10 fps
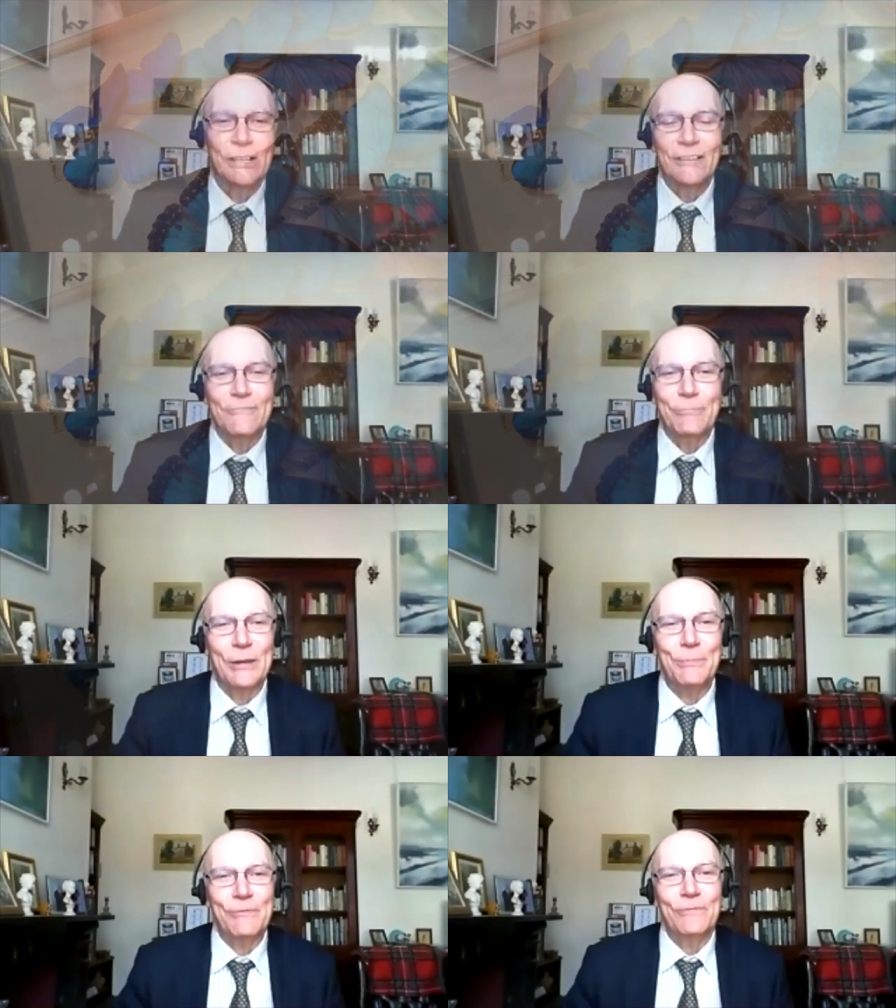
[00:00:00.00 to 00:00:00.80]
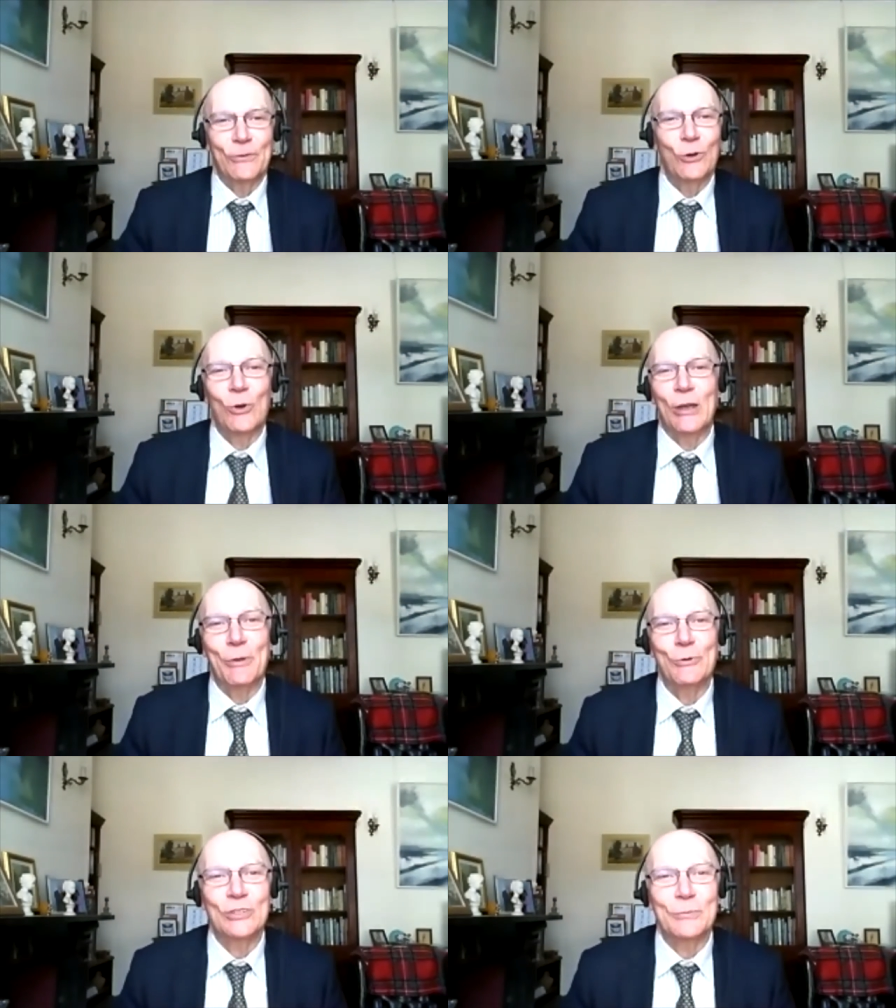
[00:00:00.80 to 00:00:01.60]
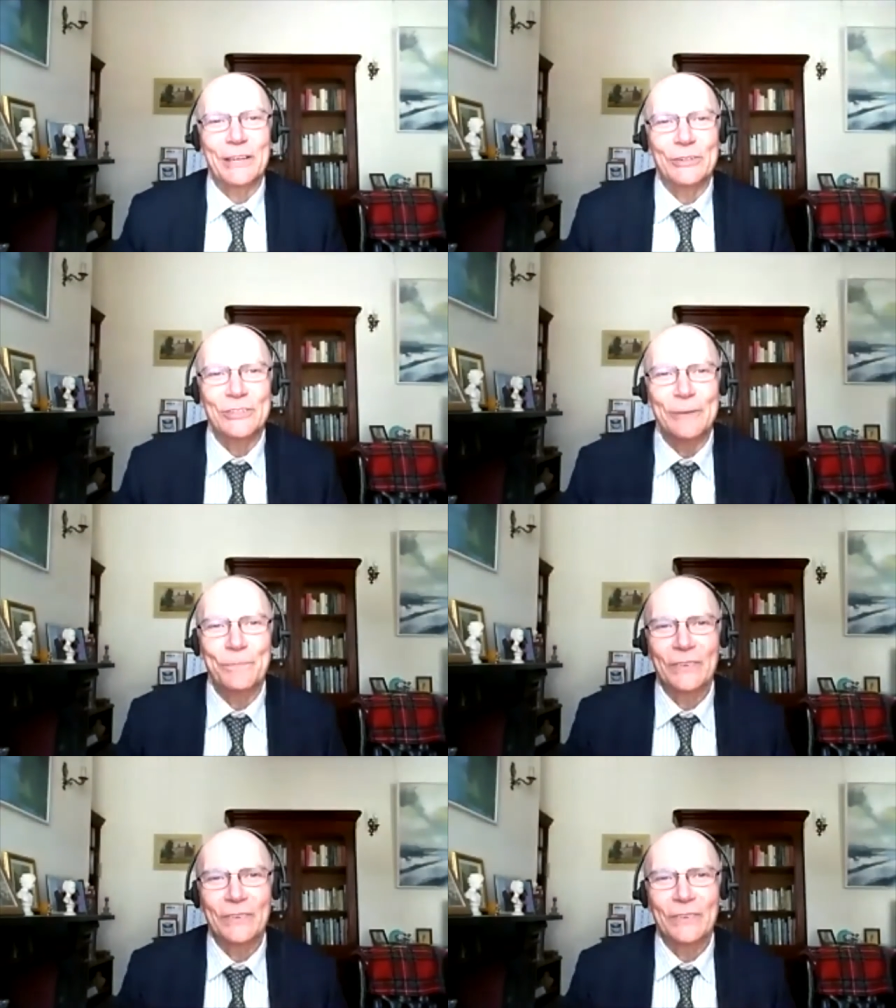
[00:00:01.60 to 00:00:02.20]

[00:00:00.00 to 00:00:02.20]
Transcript: made me feel quite emotional about it.